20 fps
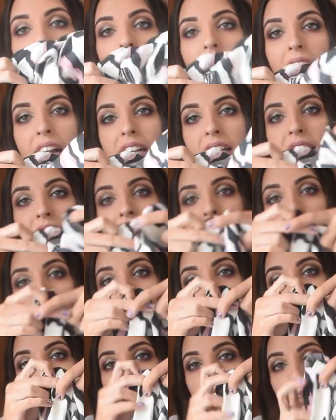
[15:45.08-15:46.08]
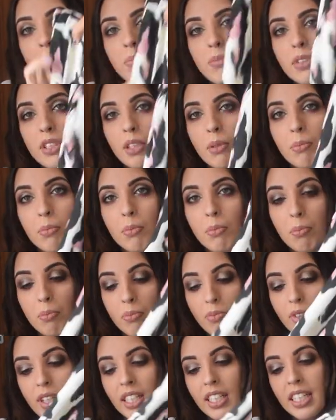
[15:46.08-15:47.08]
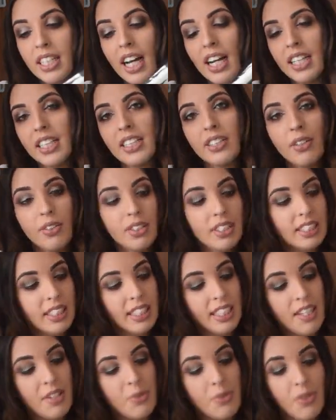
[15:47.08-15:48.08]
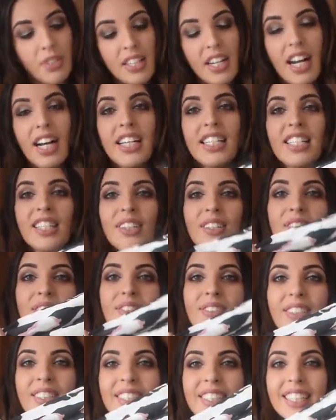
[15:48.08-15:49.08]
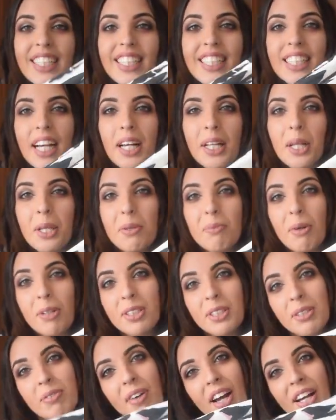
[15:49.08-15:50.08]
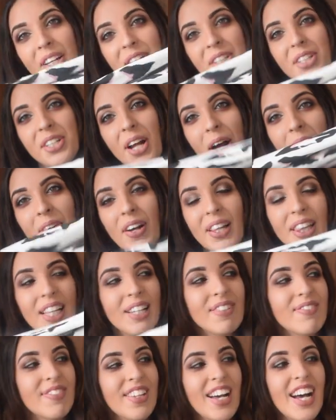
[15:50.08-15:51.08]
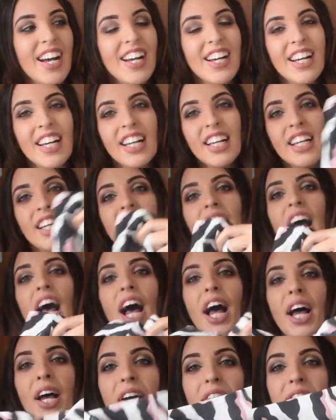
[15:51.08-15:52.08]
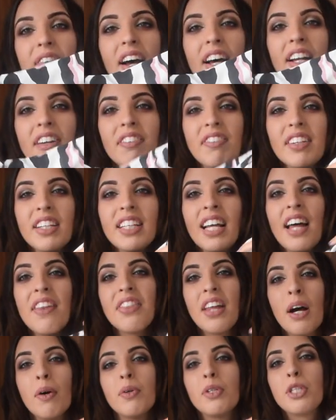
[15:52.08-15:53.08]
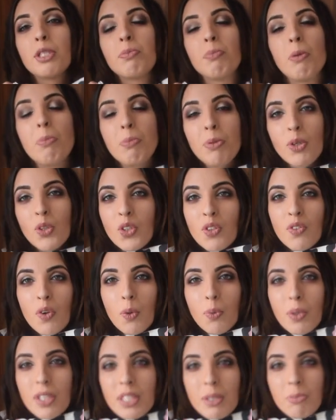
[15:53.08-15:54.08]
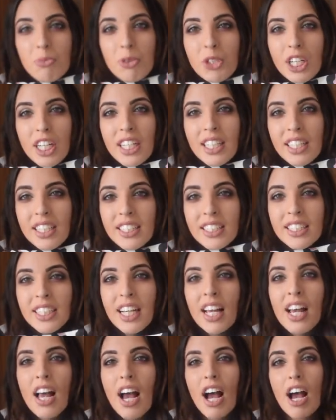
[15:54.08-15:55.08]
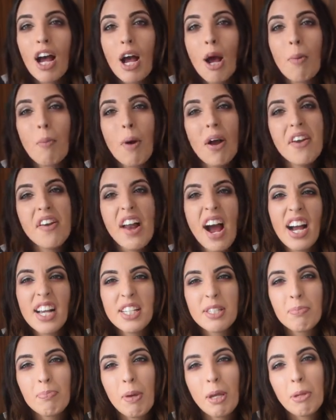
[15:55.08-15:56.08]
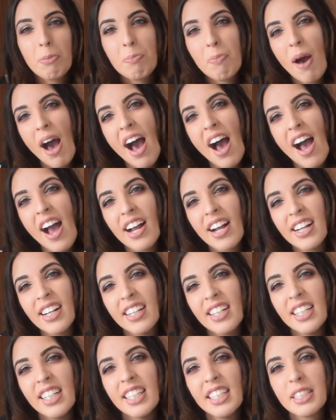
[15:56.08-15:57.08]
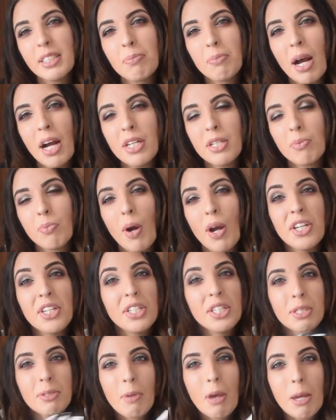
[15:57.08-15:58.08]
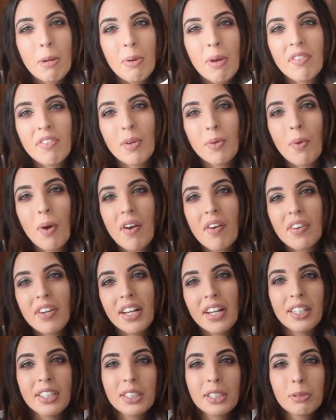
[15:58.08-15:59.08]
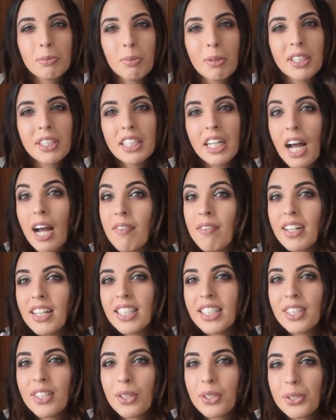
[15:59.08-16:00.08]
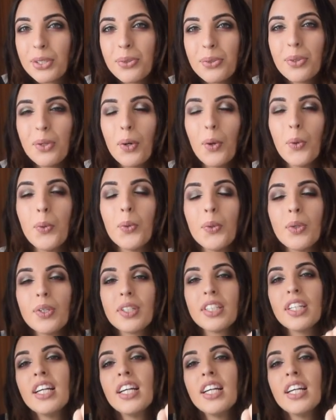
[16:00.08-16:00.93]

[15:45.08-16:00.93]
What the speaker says: and it's got some really nice long sleeves with a nice little frill detail at the bottom. As you know, I love that. And I feel like that would just be beautiful with some jeans, a nice big bag, some nice wedges maybe if you're wearing it in the springtime and it's not too cold.